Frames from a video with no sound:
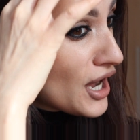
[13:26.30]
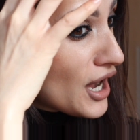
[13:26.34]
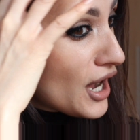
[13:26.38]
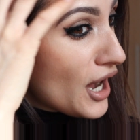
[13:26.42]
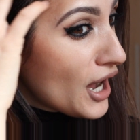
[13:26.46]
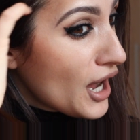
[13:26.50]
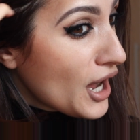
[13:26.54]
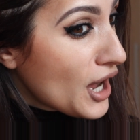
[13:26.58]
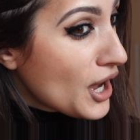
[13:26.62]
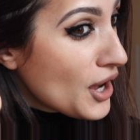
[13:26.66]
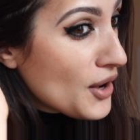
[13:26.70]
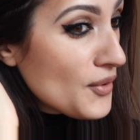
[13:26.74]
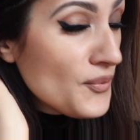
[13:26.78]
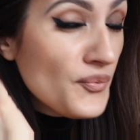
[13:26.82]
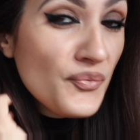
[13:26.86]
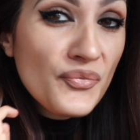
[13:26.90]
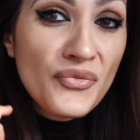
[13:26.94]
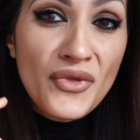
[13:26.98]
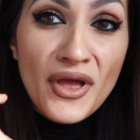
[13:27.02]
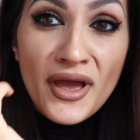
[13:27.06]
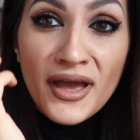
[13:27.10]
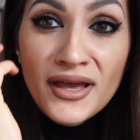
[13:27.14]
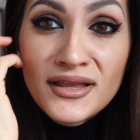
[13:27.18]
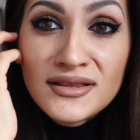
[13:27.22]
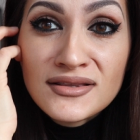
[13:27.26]

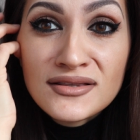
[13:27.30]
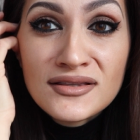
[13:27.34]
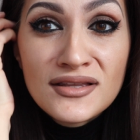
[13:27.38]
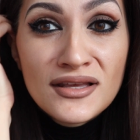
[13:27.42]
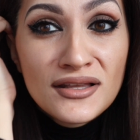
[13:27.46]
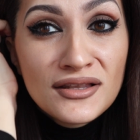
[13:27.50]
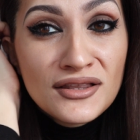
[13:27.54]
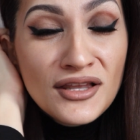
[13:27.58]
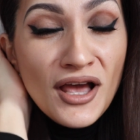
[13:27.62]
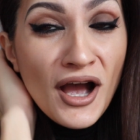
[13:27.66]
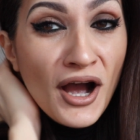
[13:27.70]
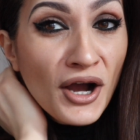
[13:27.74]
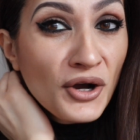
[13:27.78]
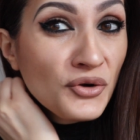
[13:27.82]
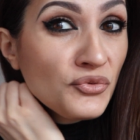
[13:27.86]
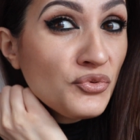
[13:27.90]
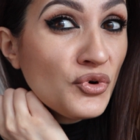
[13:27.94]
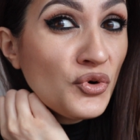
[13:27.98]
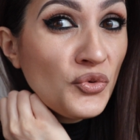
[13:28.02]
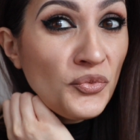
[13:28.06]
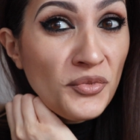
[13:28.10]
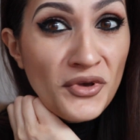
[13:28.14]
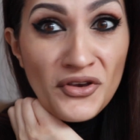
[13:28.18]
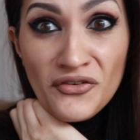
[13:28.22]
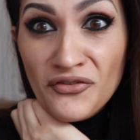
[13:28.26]
and then I
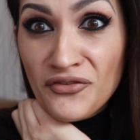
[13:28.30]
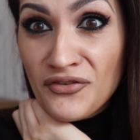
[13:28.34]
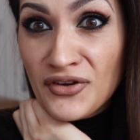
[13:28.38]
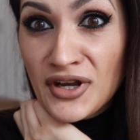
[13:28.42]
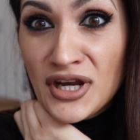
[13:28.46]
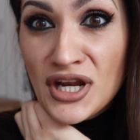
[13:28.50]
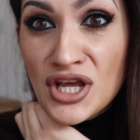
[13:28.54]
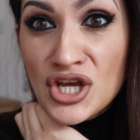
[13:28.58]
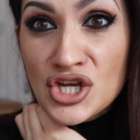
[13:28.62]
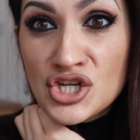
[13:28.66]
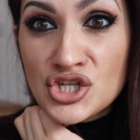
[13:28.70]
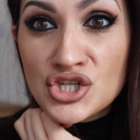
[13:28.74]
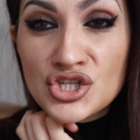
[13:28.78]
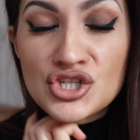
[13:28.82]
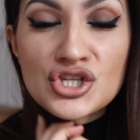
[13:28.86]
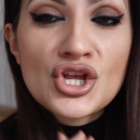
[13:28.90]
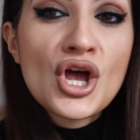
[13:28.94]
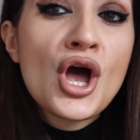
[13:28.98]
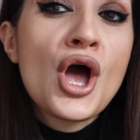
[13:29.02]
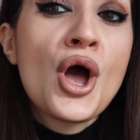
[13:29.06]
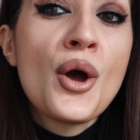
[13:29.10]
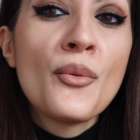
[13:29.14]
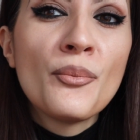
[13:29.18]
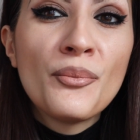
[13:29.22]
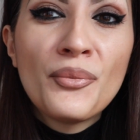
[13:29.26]
will be finished.
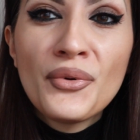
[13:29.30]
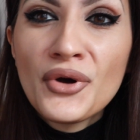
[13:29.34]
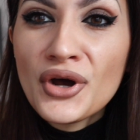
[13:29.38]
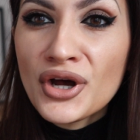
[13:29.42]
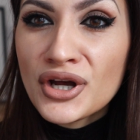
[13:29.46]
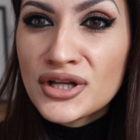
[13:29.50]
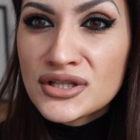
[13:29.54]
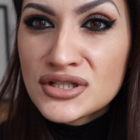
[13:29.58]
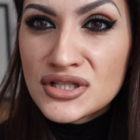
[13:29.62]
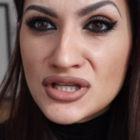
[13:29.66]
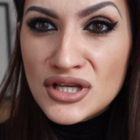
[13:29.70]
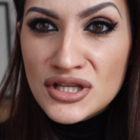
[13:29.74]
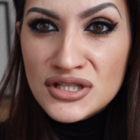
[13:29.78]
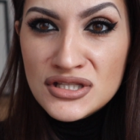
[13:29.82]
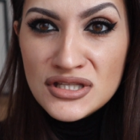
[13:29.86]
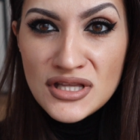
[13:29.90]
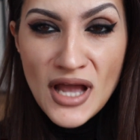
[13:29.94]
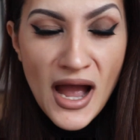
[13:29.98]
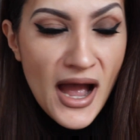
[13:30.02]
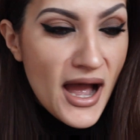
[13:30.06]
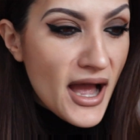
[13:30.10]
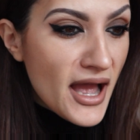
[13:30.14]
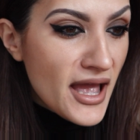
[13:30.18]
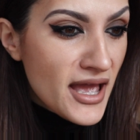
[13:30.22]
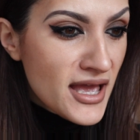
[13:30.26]
But
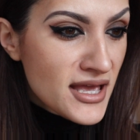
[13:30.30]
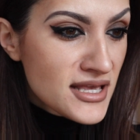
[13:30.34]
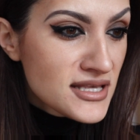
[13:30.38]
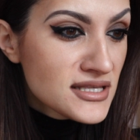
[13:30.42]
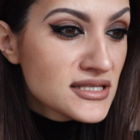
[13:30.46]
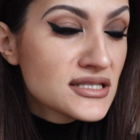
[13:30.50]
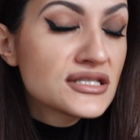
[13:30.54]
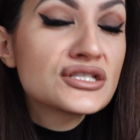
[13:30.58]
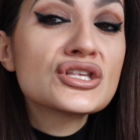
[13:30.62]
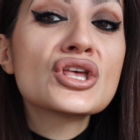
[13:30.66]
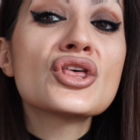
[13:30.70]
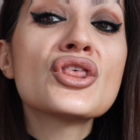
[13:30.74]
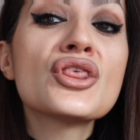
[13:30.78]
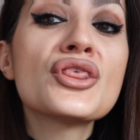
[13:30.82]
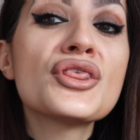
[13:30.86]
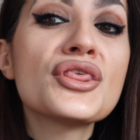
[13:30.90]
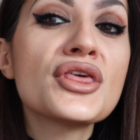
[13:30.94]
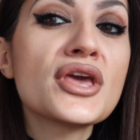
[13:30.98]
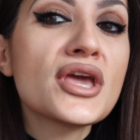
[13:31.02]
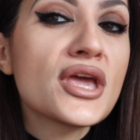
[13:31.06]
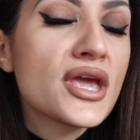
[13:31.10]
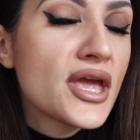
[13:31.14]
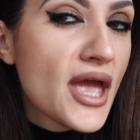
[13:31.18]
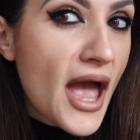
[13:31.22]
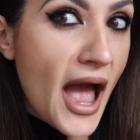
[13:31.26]
that is
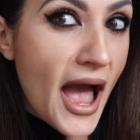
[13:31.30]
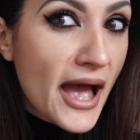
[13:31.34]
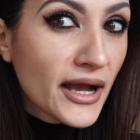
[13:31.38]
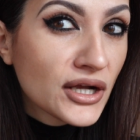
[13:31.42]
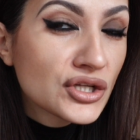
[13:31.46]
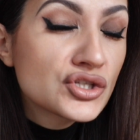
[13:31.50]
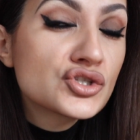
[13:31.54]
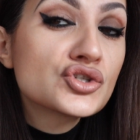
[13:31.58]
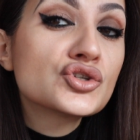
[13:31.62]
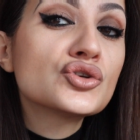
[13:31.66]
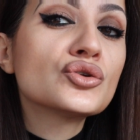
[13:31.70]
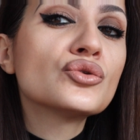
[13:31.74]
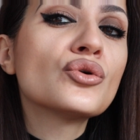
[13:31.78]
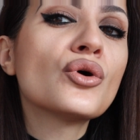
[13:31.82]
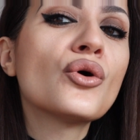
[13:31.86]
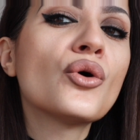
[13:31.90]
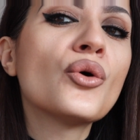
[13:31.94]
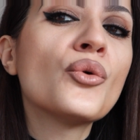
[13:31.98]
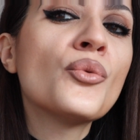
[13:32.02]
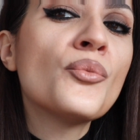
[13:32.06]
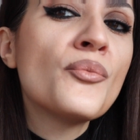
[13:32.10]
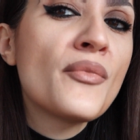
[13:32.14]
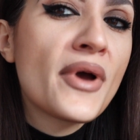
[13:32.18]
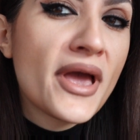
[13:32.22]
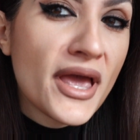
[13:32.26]
the
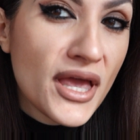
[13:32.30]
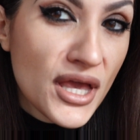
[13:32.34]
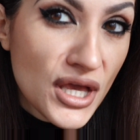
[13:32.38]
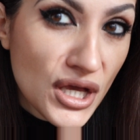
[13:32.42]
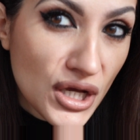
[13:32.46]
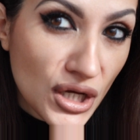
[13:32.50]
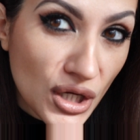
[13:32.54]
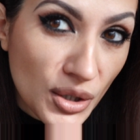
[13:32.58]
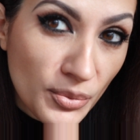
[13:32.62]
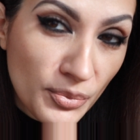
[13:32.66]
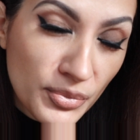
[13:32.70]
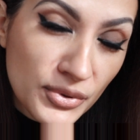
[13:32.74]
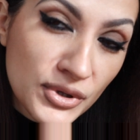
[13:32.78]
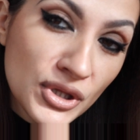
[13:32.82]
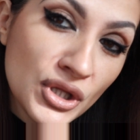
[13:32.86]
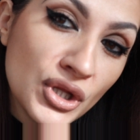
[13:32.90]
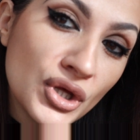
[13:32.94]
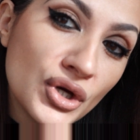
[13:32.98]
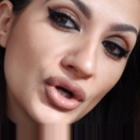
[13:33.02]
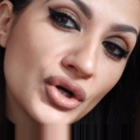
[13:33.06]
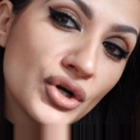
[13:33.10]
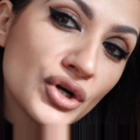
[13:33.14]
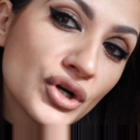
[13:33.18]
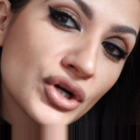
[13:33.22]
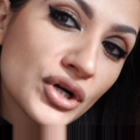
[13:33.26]
actual makeup
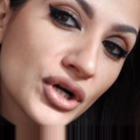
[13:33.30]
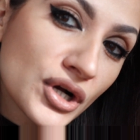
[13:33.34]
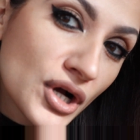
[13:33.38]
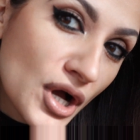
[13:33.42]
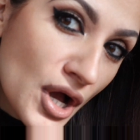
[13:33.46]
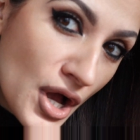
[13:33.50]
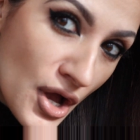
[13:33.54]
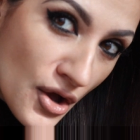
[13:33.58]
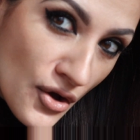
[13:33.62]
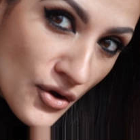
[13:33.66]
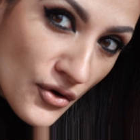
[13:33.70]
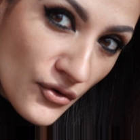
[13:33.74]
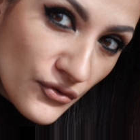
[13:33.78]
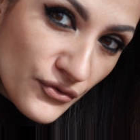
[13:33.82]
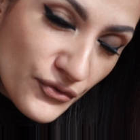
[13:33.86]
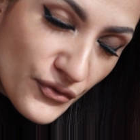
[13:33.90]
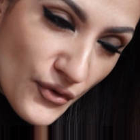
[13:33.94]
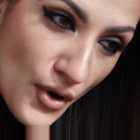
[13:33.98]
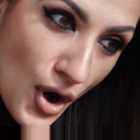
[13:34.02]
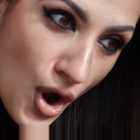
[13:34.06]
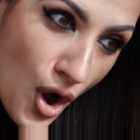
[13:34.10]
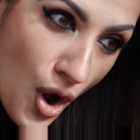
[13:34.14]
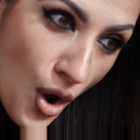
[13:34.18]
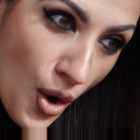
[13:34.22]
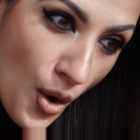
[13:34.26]
look
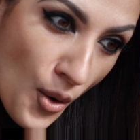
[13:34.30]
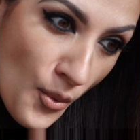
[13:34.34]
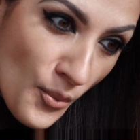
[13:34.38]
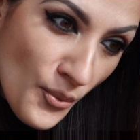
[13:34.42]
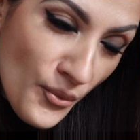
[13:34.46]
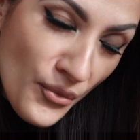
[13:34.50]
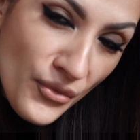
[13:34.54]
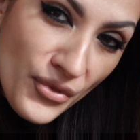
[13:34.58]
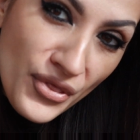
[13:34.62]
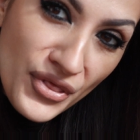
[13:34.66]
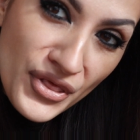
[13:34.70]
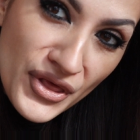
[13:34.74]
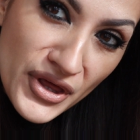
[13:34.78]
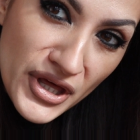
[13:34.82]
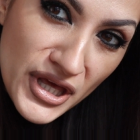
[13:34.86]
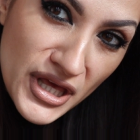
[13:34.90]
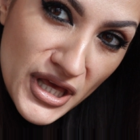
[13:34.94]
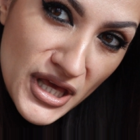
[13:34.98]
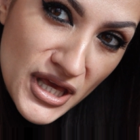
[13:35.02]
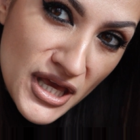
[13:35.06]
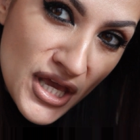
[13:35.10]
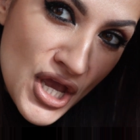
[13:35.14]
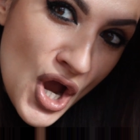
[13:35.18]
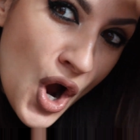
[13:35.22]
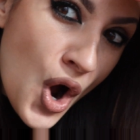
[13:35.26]
from
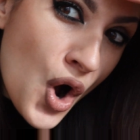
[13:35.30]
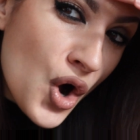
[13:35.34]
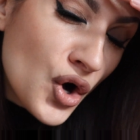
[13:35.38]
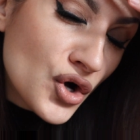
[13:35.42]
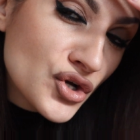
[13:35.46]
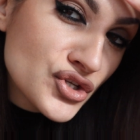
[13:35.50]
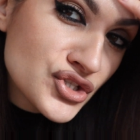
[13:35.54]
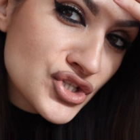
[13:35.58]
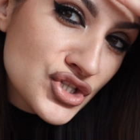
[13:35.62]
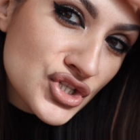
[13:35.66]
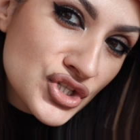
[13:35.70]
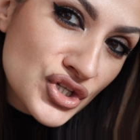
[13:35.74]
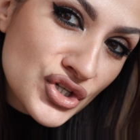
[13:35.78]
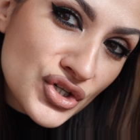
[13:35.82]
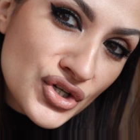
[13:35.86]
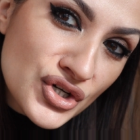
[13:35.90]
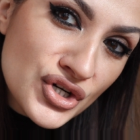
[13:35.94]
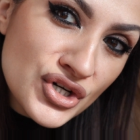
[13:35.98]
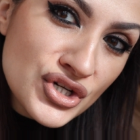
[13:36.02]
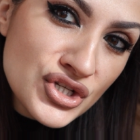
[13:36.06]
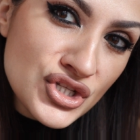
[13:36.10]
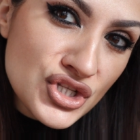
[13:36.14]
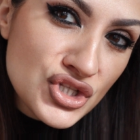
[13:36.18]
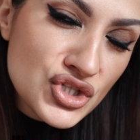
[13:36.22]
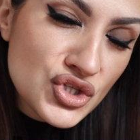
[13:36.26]
the
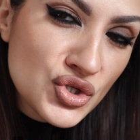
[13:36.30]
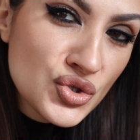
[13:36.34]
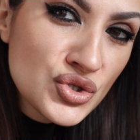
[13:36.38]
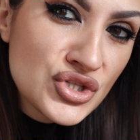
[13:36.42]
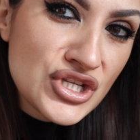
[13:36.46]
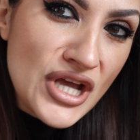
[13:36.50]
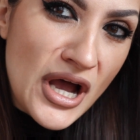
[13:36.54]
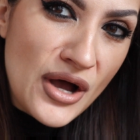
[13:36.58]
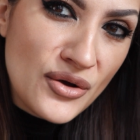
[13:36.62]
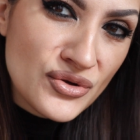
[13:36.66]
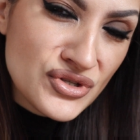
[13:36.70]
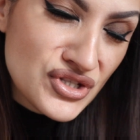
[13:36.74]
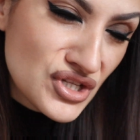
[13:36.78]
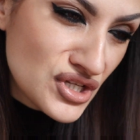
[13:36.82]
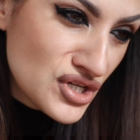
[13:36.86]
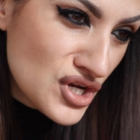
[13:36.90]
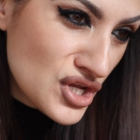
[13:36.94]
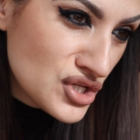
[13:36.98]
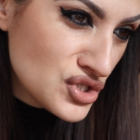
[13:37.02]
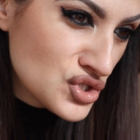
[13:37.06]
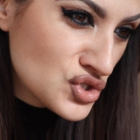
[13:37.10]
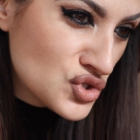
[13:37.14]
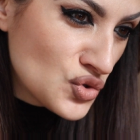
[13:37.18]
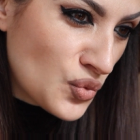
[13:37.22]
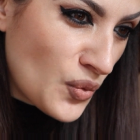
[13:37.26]
Oscars
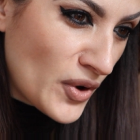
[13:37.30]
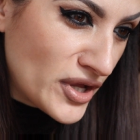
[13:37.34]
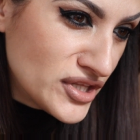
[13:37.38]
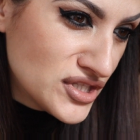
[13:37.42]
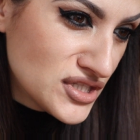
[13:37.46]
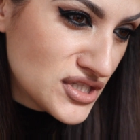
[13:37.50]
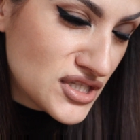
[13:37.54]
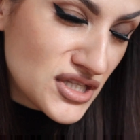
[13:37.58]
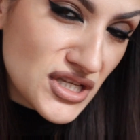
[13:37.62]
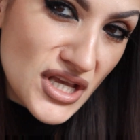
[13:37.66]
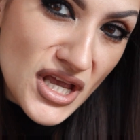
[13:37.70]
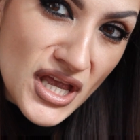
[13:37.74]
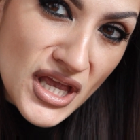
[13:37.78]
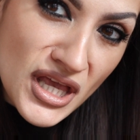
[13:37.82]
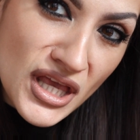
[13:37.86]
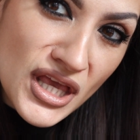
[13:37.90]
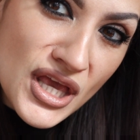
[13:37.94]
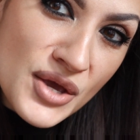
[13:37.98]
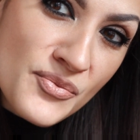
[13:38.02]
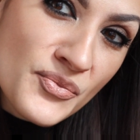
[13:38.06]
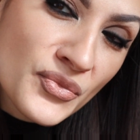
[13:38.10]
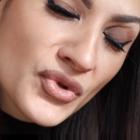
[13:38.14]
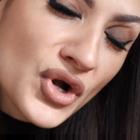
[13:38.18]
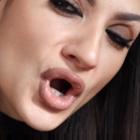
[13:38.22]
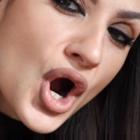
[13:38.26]
2020
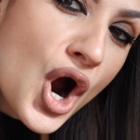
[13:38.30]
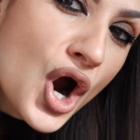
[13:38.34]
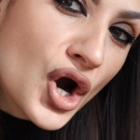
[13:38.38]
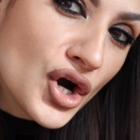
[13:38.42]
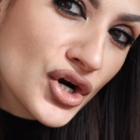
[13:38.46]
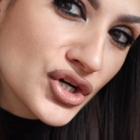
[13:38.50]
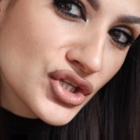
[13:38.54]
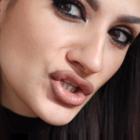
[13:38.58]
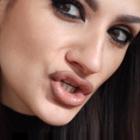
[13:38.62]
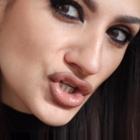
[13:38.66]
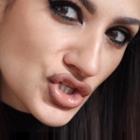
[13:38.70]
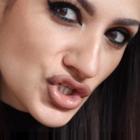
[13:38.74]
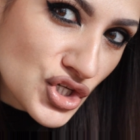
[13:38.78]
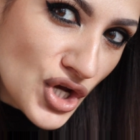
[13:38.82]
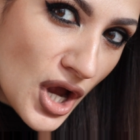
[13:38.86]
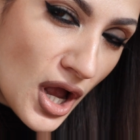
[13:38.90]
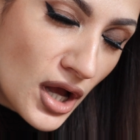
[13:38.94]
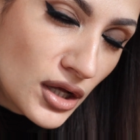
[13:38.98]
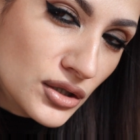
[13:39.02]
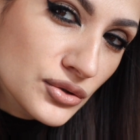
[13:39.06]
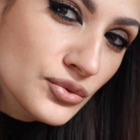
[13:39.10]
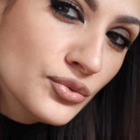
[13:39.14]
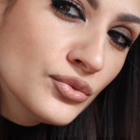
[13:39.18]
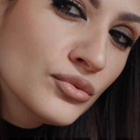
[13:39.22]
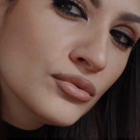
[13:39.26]
Kim
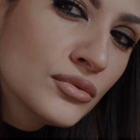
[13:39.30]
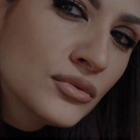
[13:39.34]
Kardashian.